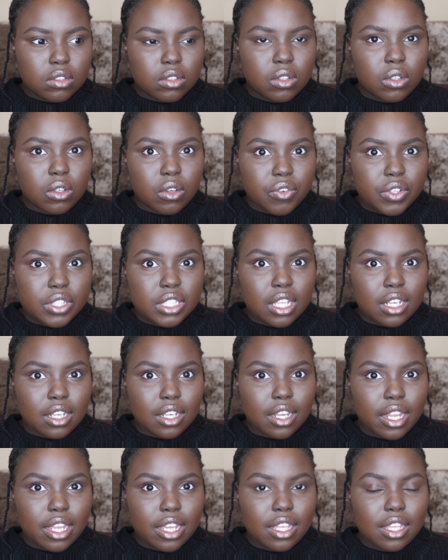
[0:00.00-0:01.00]
all of a
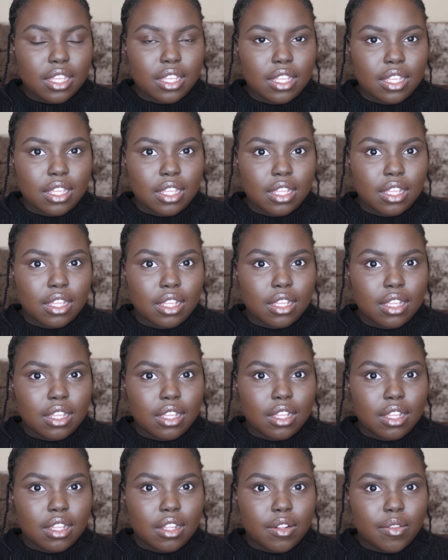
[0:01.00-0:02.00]
sudden, like,
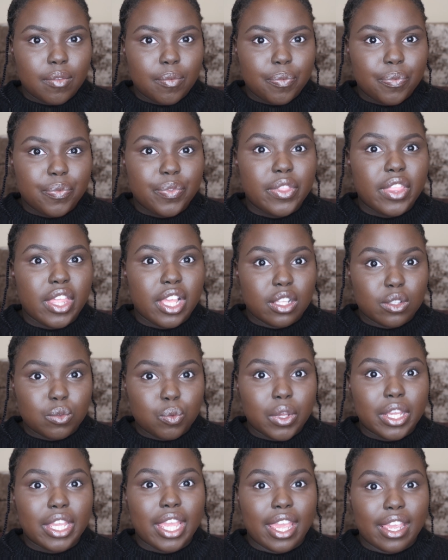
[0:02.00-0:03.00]

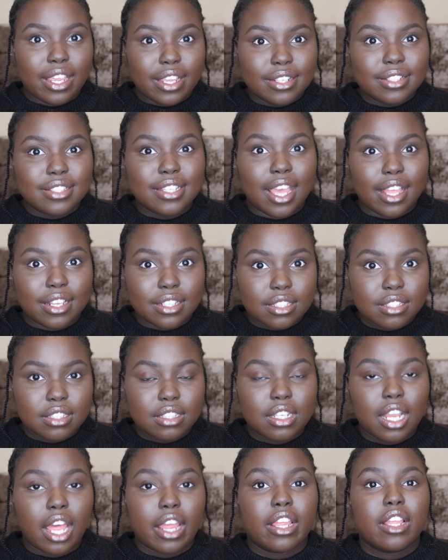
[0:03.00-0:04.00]
things were getting
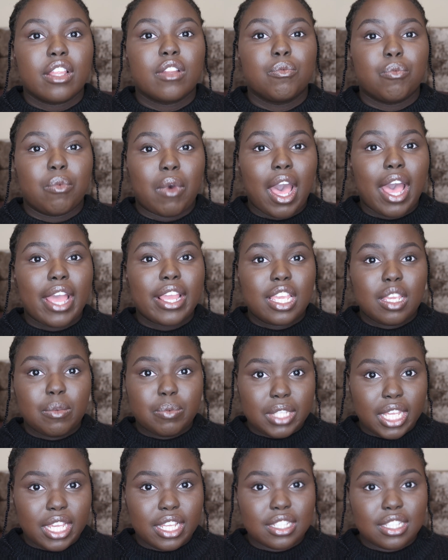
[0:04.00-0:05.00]
intense. Like, I
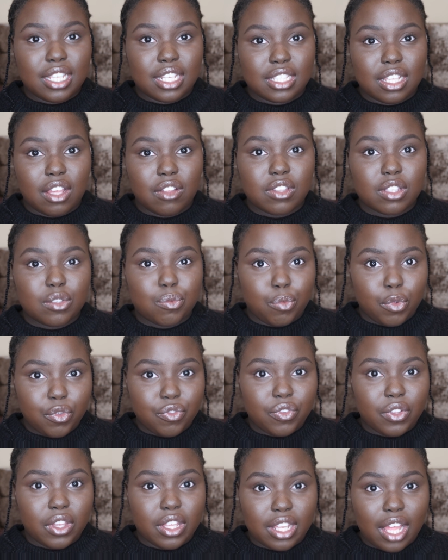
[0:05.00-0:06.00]
keep saying intense out of this
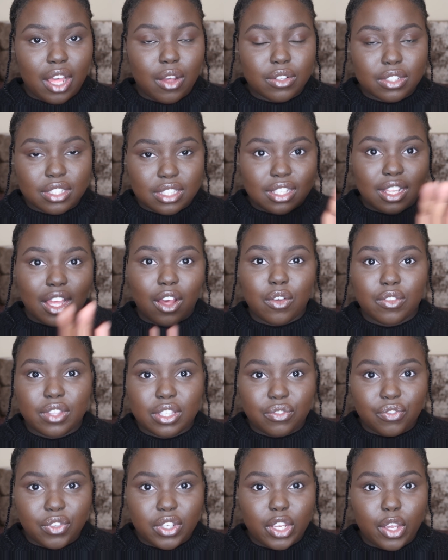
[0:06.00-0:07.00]
movie, out of
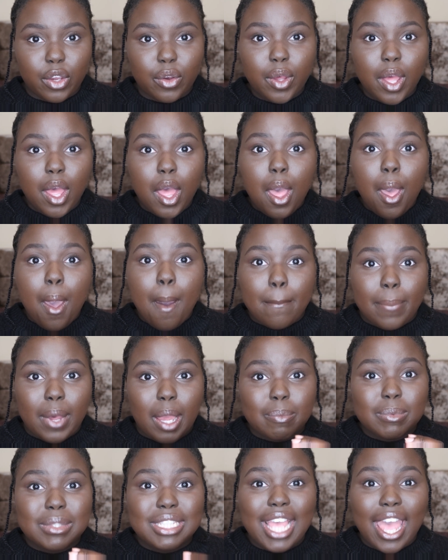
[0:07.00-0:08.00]
this video,
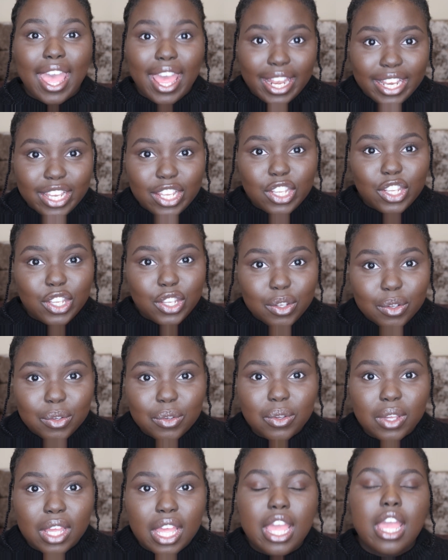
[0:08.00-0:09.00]
but I'm telling
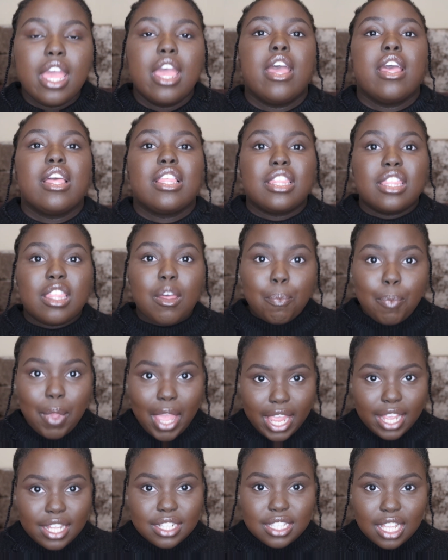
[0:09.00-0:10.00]
you, the
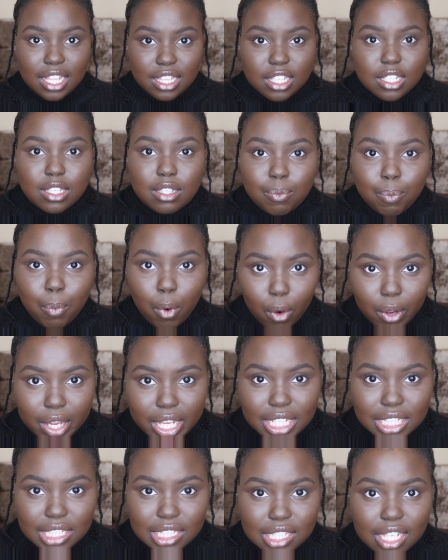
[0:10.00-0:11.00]
pains at this
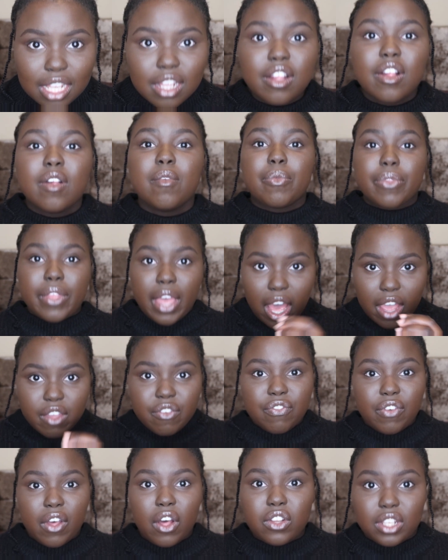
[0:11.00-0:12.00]
point,
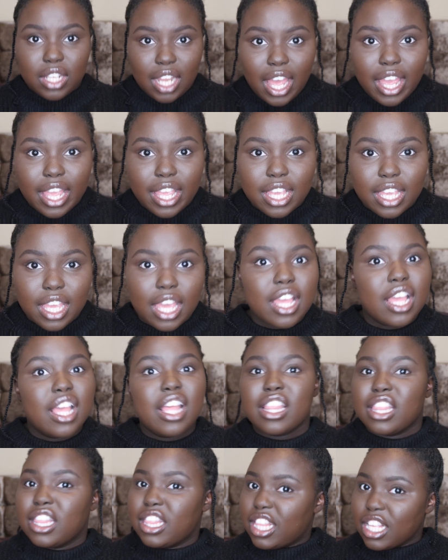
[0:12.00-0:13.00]
I felt like
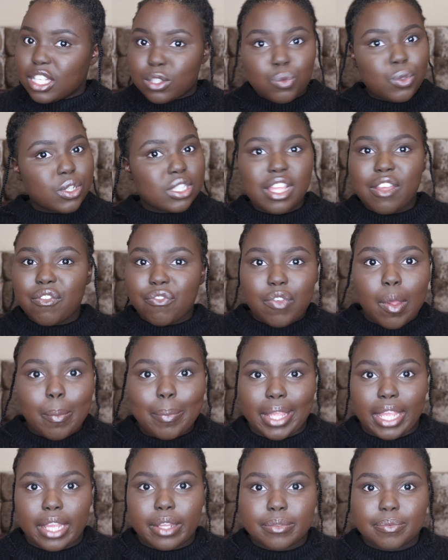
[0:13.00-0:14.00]
this was it for
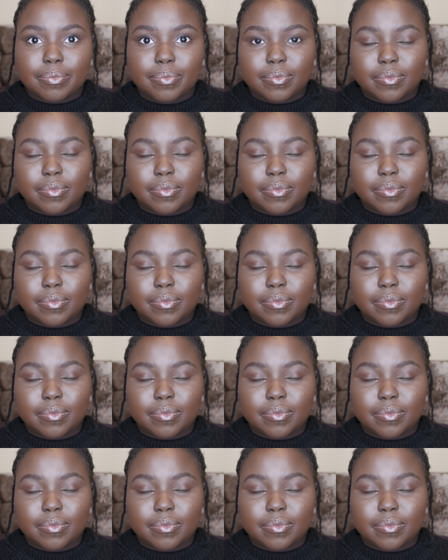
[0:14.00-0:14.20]
me.